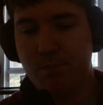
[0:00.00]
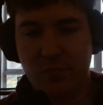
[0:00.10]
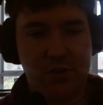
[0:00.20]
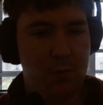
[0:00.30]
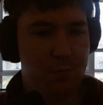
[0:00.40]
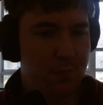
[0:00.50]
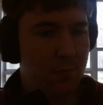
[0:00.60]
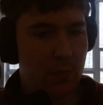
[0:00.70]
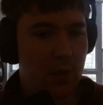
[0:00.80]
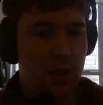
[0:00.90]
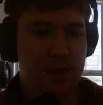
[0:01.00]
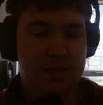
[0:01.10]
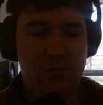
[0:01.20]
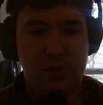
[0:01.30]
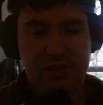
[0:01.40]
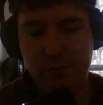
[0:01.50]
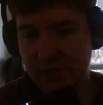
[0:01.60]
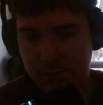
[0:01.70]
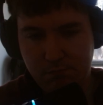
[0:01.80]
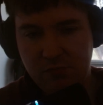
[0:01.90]
So that's what it seems
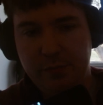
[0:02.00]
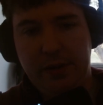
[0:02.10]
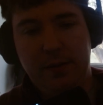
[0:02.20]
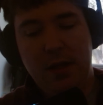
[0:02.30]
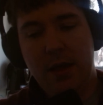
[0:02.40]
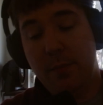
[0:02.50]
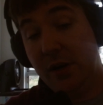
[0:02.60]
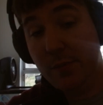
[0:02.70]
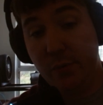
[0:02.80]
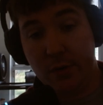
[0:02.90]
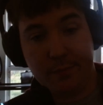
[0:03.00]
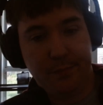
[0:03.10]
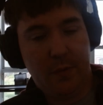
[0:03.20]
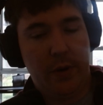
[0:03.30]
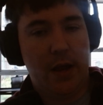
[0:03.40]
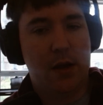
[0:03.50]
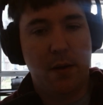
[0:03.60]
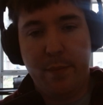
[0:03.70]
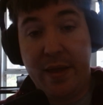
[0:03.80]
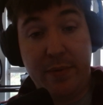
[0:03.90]
like to me. But I could be wrong,
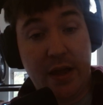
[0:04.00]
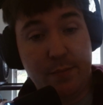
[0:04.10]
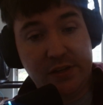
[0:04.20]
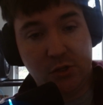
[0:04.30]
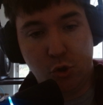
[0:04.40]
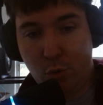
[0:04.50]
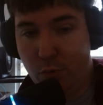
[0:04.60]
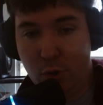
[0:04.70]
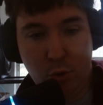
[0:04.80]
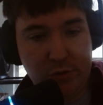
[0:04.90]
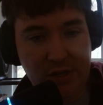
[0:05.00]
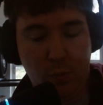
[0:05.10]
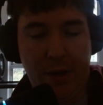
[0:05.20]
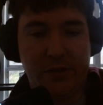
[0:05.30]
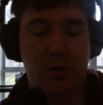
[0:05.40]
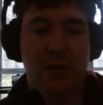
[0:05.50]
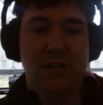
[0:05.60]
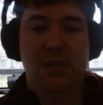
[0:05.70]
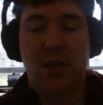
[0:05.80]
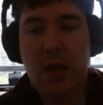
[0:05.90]
right? Maybe I misinterpreted who said what. So
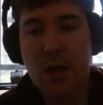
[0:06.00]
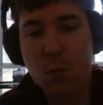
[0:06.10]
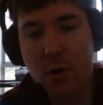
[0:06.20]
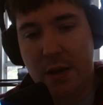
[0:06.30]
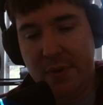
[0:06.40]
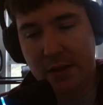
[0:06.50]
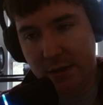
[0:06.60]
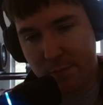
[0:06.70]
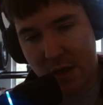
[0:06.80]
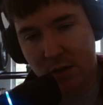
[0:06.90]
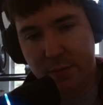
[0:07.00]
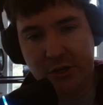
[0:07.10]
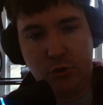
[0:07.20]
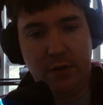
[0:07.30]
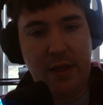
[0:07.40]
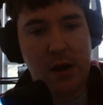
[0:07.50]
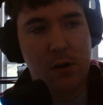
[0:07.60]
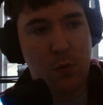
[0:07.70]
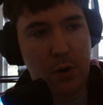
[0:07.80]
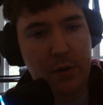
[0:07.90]
this is what I mean. Like a little extra there
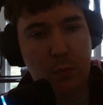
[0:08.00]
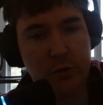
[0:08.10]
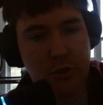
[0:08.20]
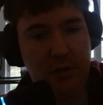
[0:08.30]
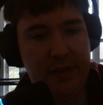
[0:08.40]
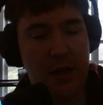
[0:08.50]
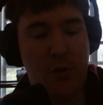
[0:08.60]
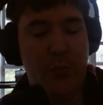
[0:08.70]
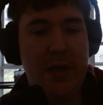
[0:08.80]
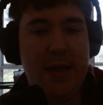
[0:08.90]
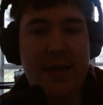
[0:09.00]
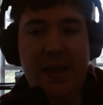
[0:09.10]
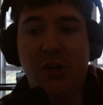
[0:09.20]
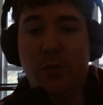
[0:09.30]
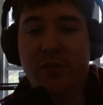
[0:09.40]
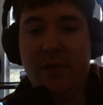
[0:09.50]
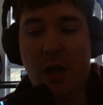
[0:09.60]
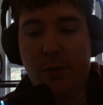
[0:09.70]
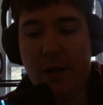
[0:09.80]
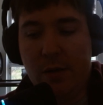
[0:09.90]
would certainly help. In terms of the
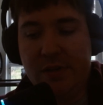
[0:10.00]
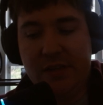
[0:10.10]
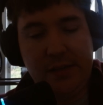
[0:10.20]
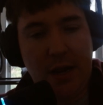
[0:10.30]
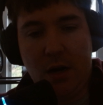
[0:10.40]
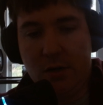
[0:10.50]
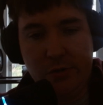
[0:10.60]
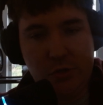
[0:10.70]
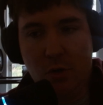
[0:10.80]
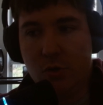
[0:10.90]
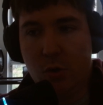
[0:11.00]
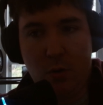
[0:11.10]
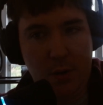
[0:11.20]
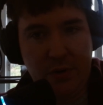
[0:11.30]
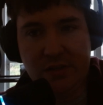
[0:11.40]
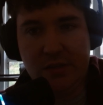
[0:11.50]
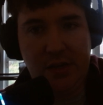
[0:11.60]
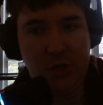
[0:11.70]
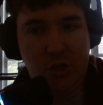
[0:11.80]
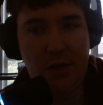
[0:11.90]
other elements like character, story,
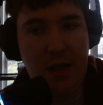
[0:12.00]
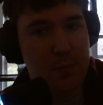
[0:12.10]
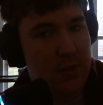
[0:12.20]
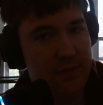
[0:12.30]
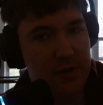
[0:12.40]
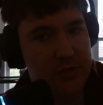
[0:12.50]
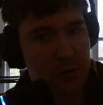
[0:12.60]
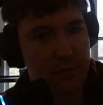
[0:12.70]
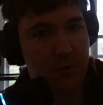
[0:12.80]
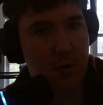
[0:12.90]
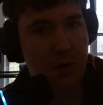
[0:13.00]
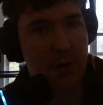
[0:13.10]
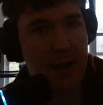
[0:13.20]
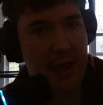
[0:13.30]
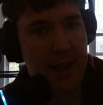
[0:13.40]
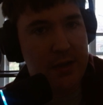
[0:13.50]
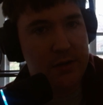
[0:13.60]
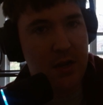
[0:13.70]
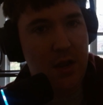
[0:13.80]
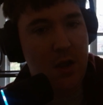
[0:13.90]
presentation, I'm loving it so far.
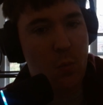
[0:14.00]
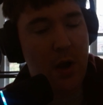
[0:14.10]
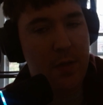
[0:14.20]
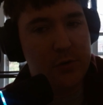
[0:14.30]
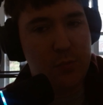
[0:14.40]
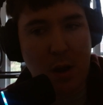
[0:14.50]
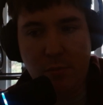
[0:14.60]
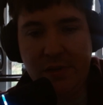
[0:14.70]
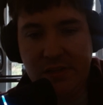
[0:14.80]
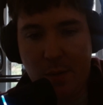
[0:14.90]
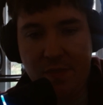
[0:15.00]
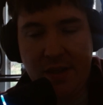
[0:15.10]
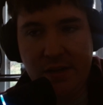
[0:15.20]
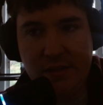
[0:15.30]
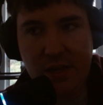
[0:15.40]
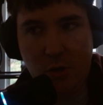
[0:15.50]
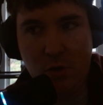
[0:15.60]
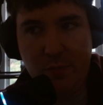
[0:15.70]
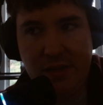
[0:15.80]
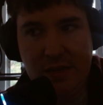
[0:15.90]
And while there's probably some things that
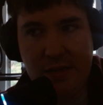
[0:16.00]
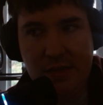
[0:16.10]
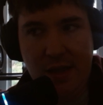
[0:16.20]
could be